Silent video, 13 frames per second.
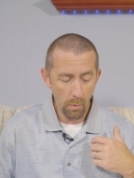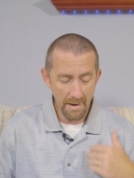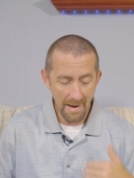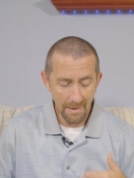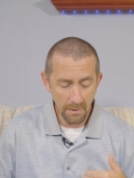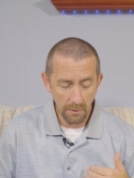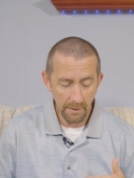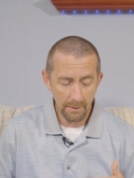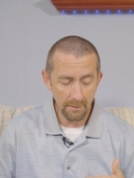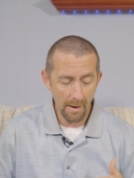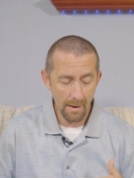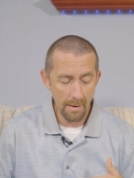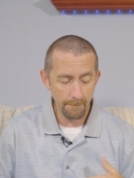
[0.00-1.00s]
when I
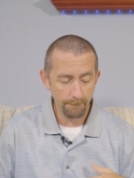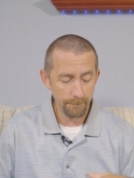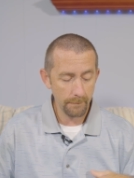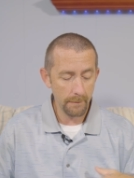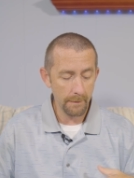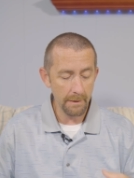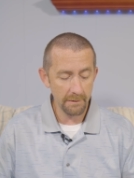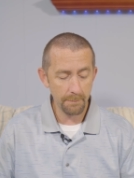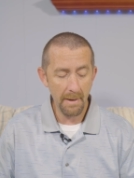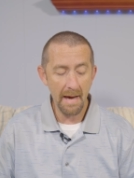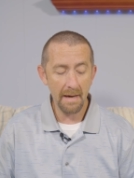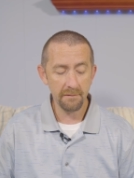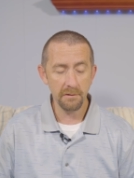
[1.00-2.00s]
clicked on this
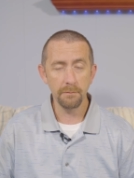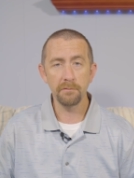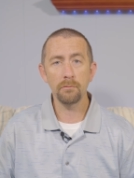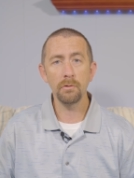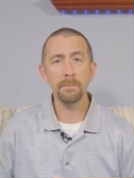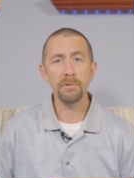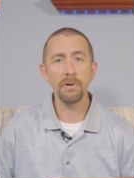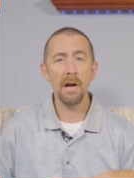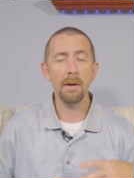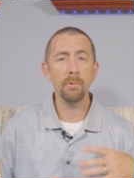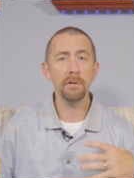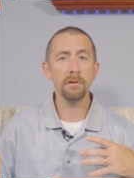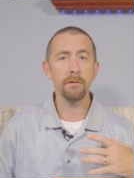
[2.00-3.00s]
passage of Scripture,
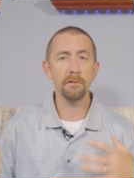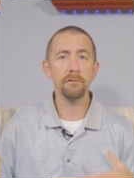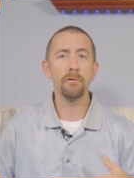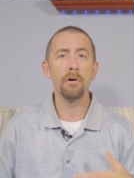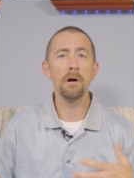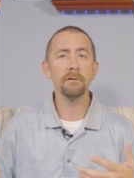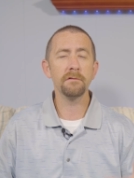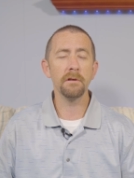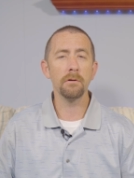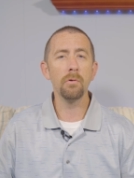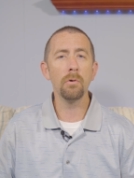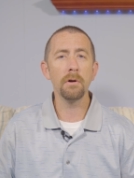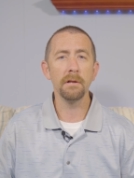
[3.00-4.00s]
I went to the Strong's
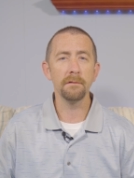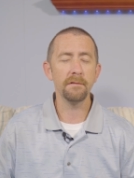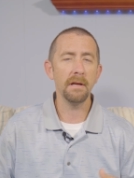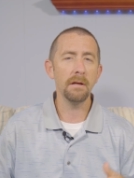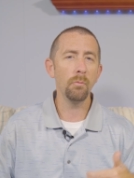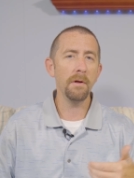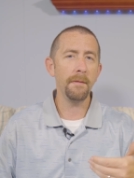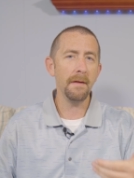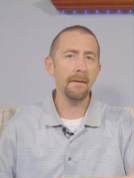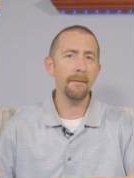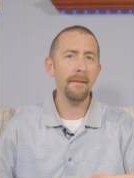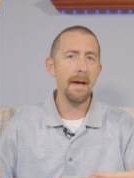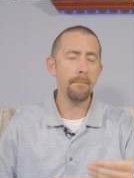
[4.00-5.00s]
Concordance. And
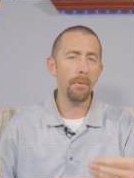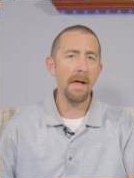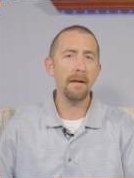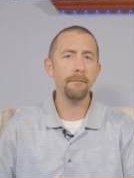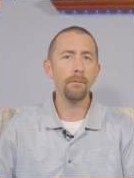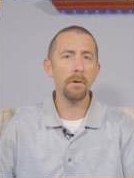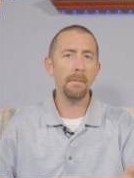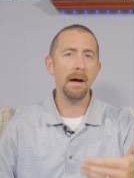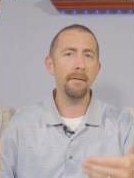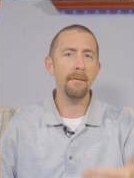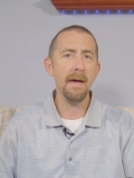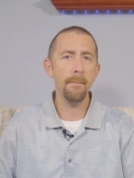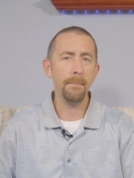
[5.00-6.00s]
within that platform,
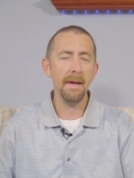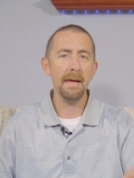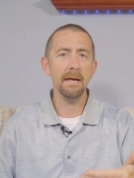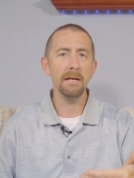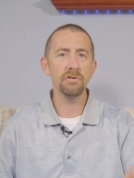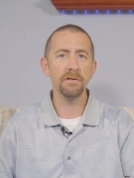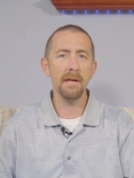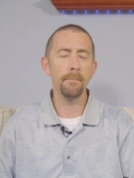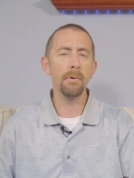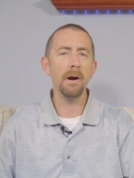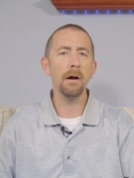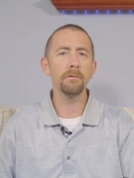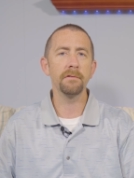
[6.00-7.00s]
on that page in that
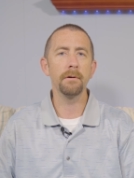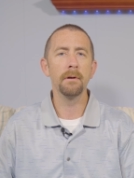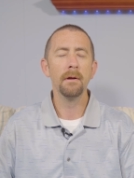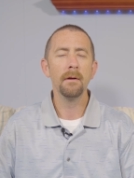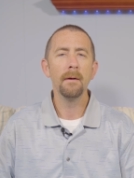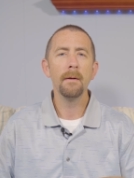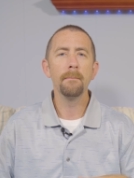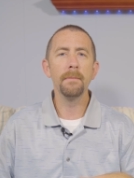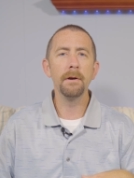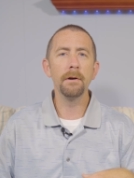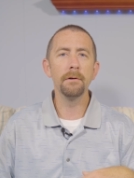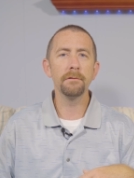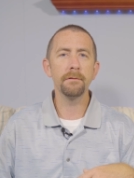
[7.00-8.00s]
browser,
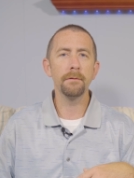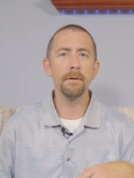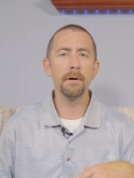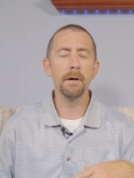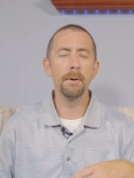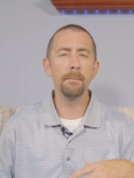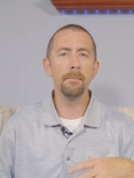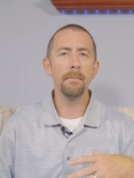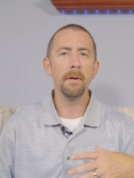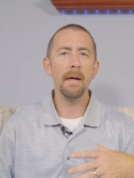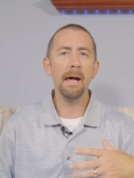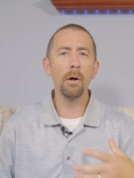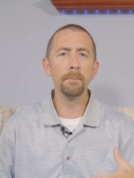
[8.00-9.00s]
there's the
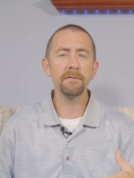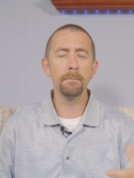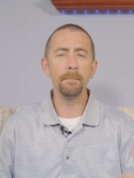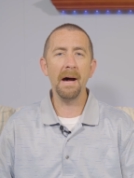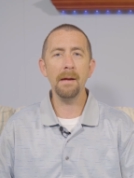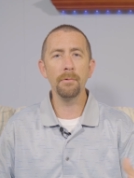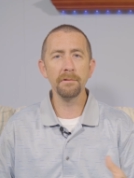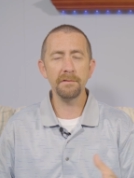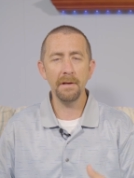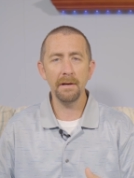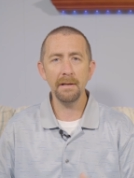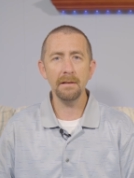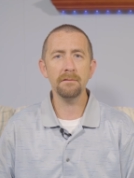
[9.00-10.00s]
Helps Bible
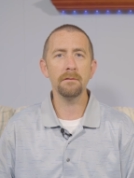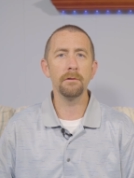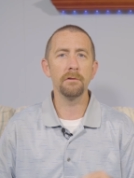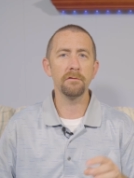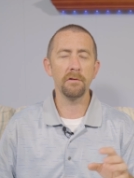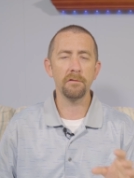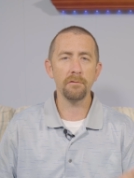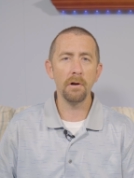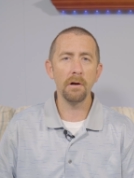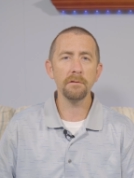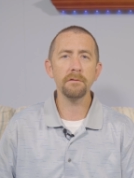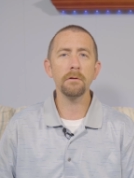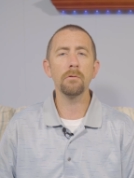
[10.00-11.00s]
Studies, there's the
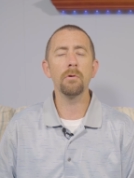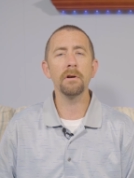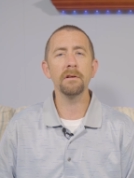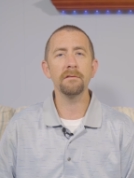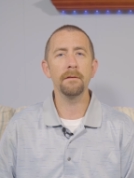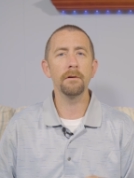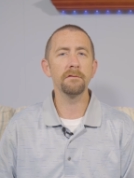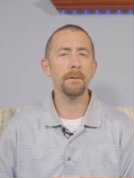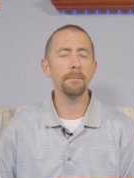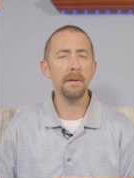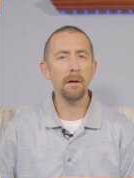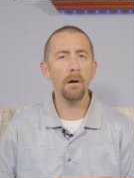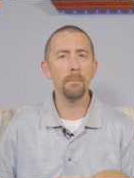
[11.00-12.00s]
Strong's Concordance, and there's
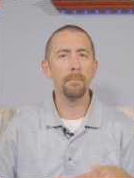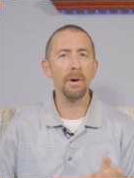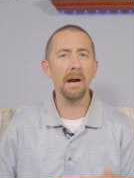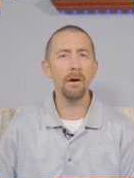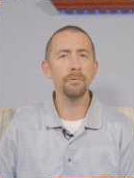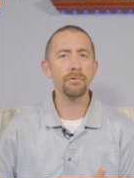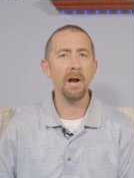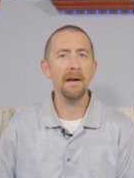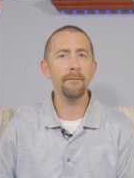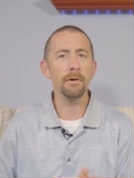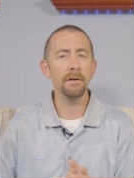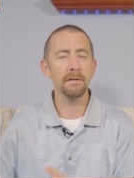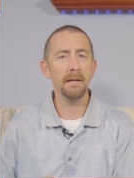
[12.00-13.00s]
something called Brown
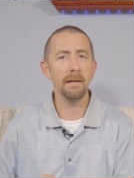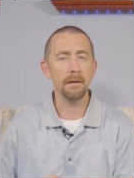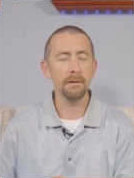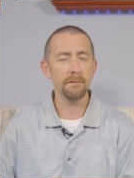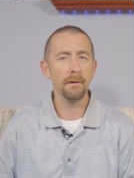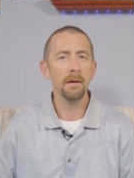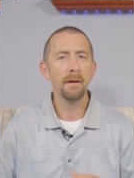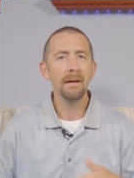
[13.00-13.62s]
Driver and Digs.